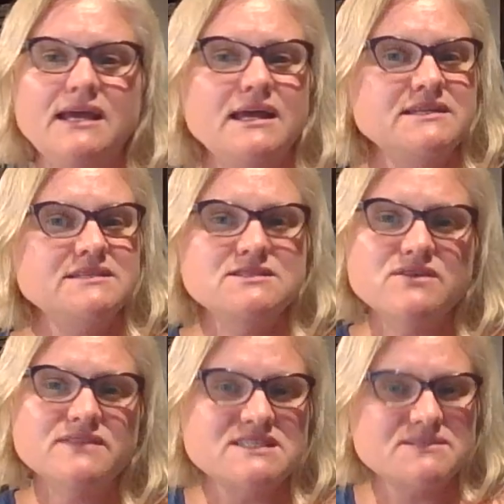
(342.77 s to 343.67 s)
It's
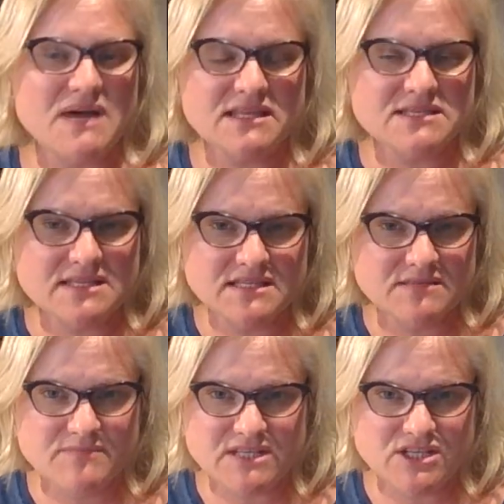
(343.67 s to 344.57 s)
not the smartest thing
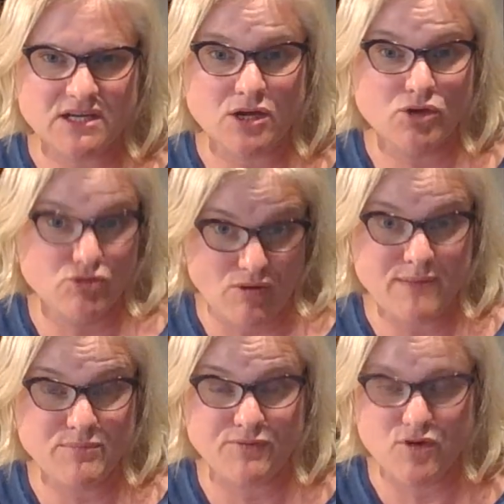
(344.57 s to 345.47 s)
to measure
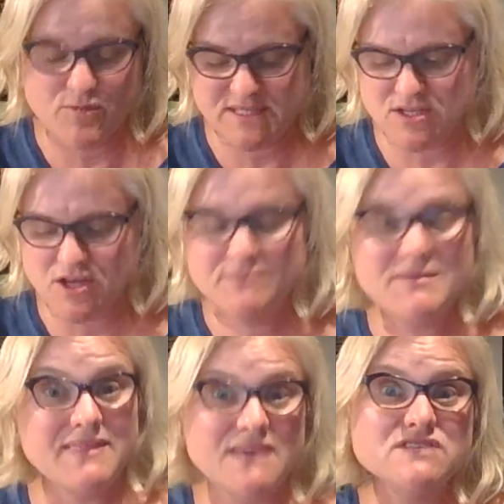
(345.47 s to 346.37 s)
great performance on,
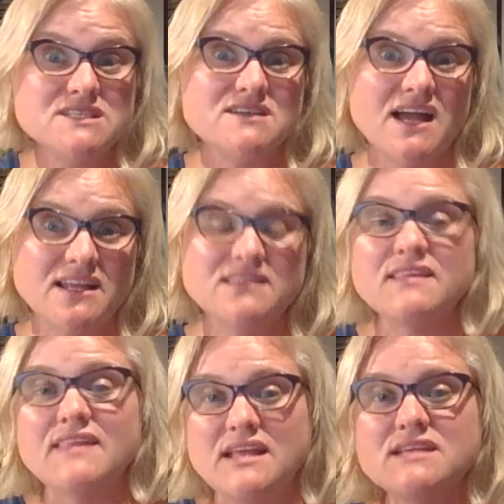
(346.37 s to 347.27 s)
but they've decided
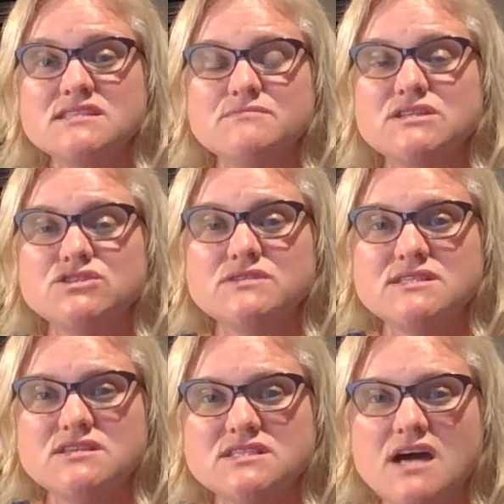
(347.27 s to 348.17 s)
that they need to measure
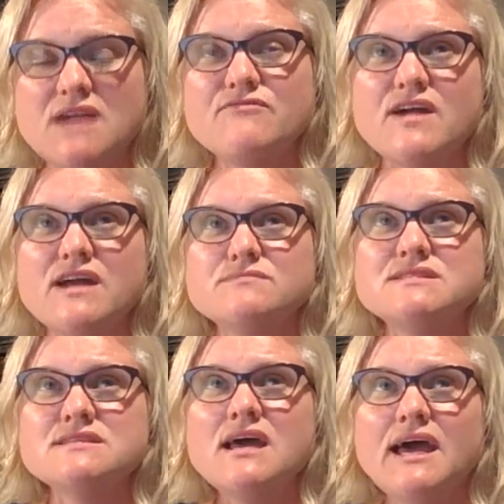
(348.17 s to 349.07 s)
us on timeframes.
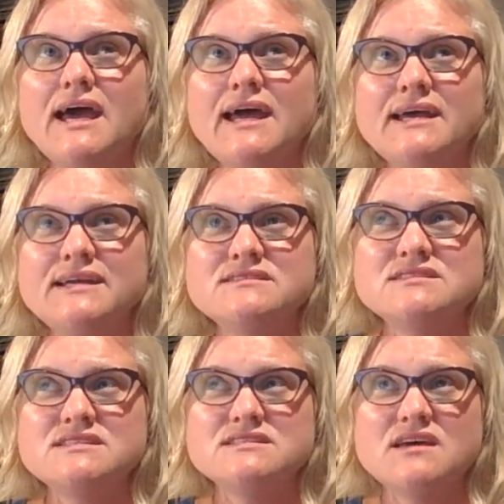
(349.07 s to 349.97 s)

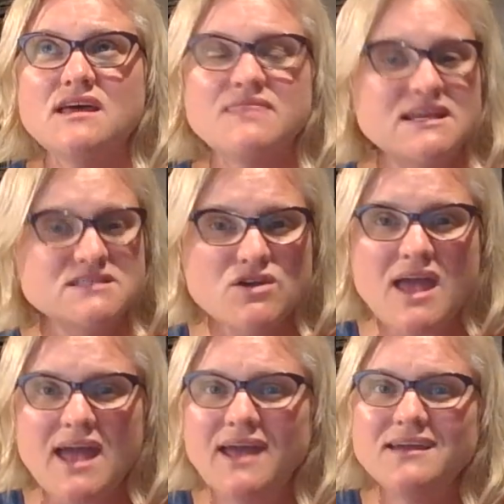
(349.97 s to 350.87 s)
And that's
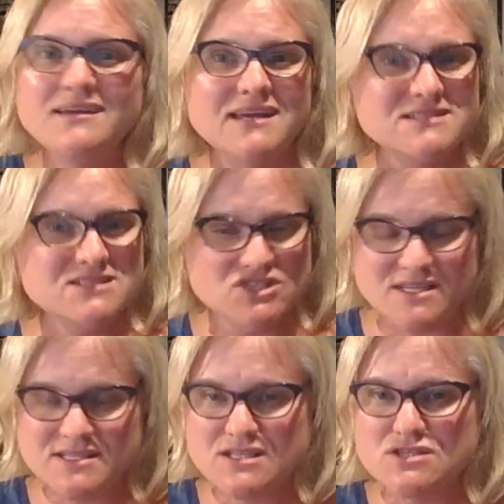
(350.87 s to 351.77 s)
okay. It's
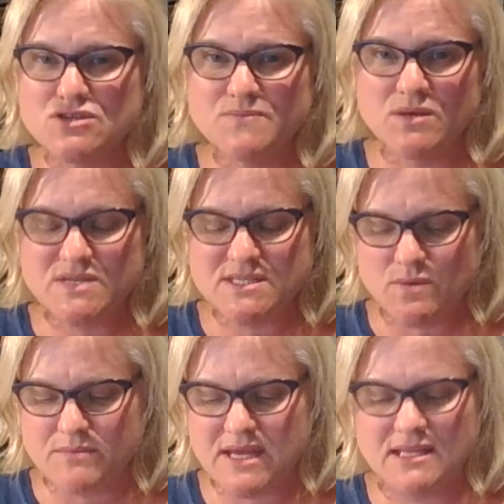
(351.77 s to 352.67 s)
just the soup that we
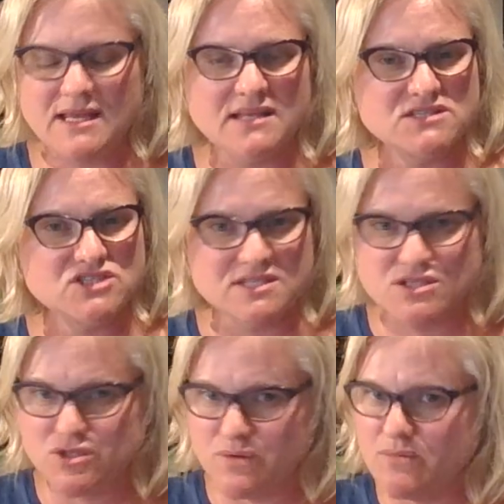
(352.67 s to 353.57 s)
swim in and it's
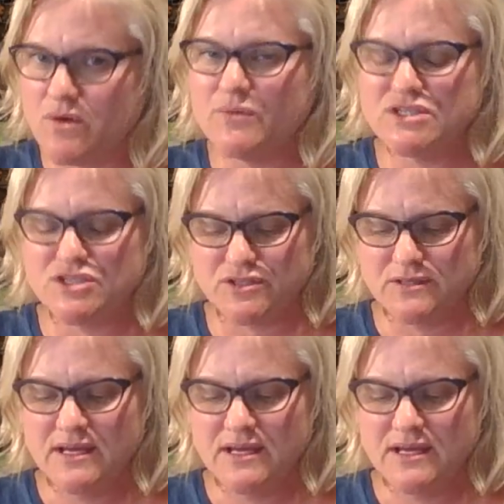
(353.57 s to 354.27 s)
just doing what we do.